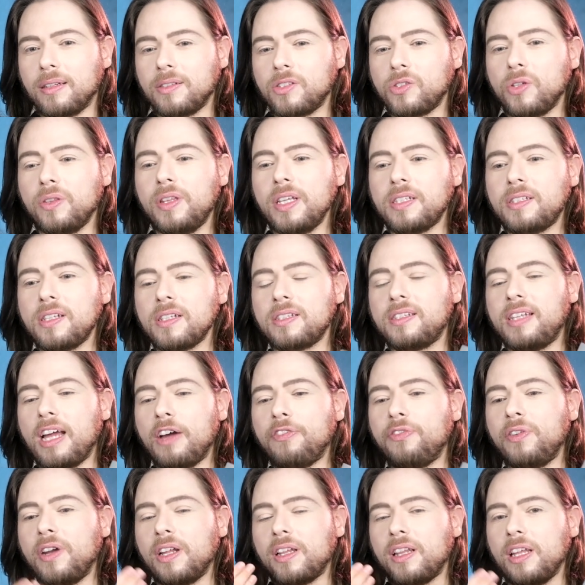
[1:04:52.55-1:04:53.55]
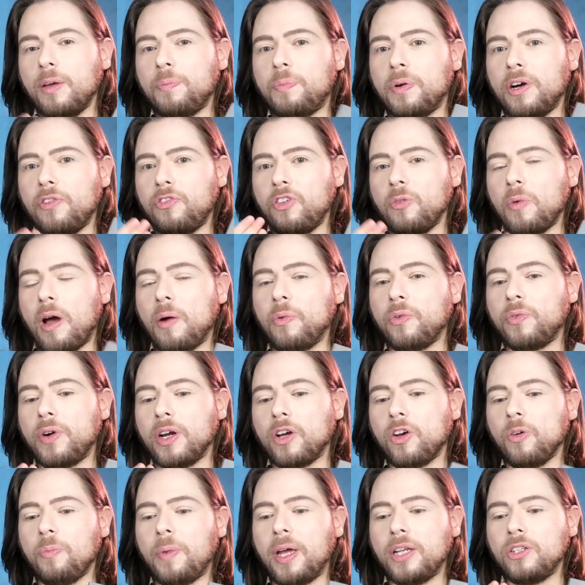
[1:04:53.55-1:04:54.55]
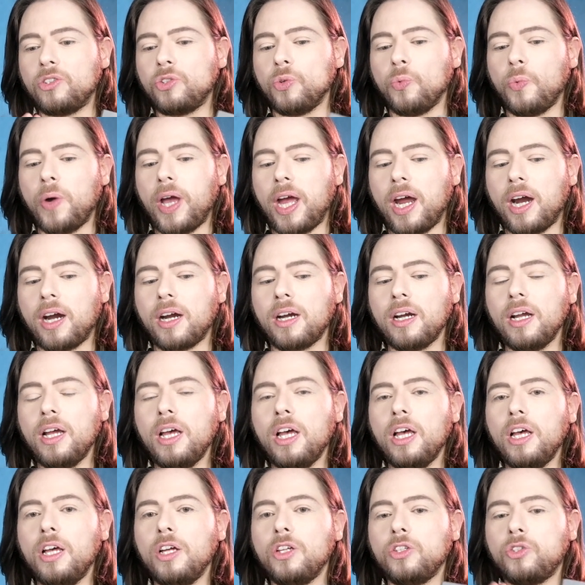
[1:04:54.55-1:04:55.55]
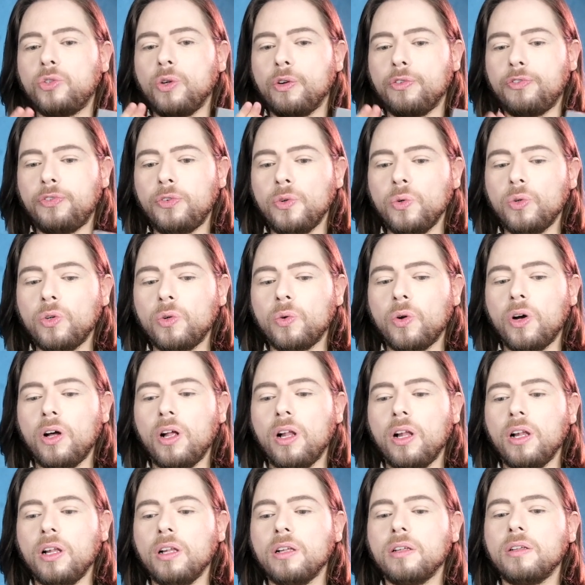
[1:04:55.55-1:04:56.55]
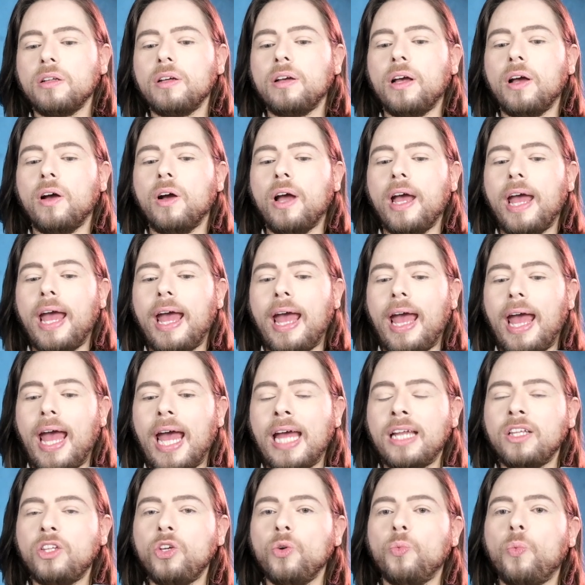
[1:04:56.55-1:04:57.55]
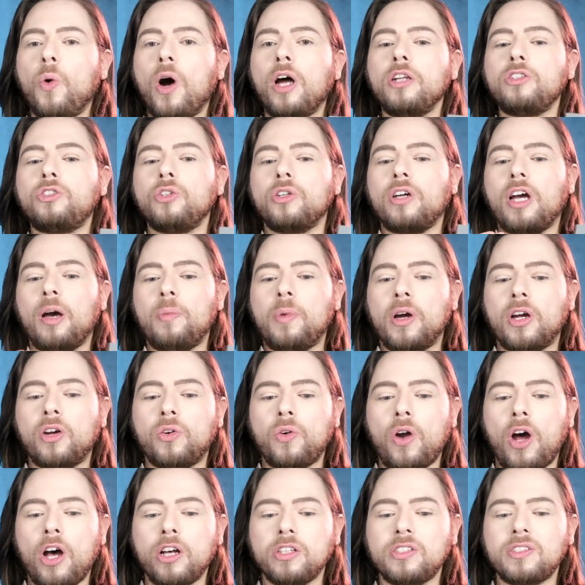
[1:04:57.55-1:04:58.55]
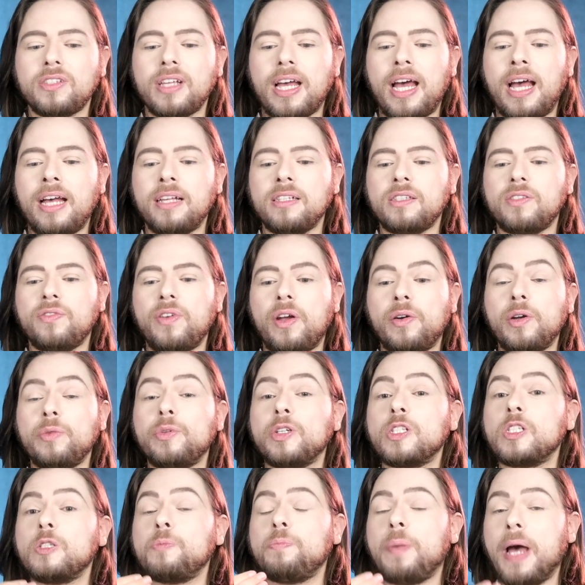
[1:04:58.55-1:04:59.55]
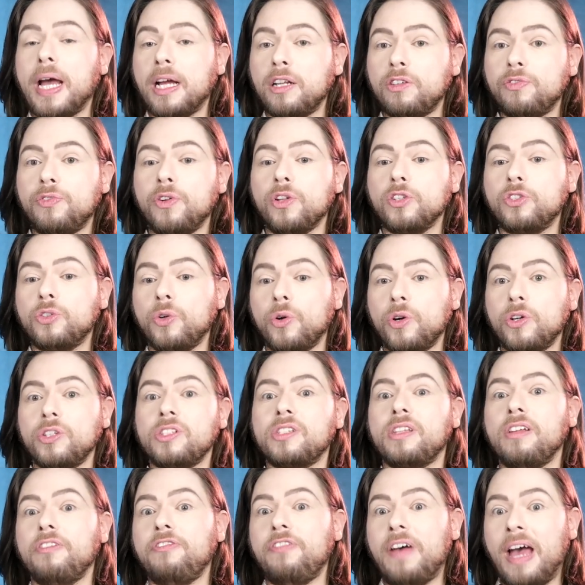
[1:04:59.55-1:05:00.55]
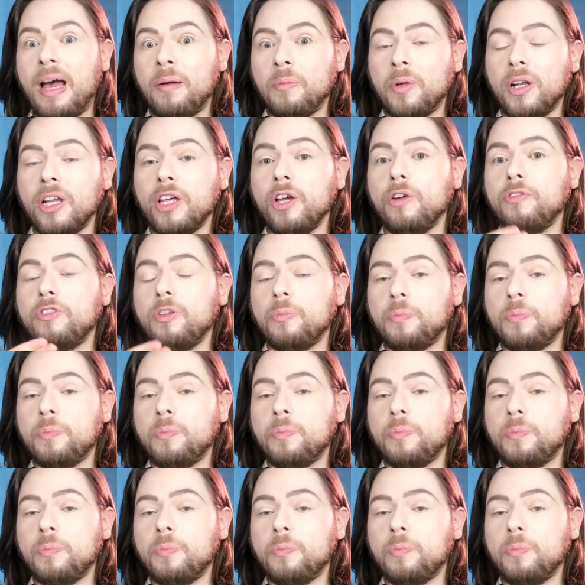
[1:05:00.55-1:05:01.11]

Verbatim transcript: So this is definitely a perfume I would recommend to wear to a funeral, and you want to come across as very respectful towards the family of the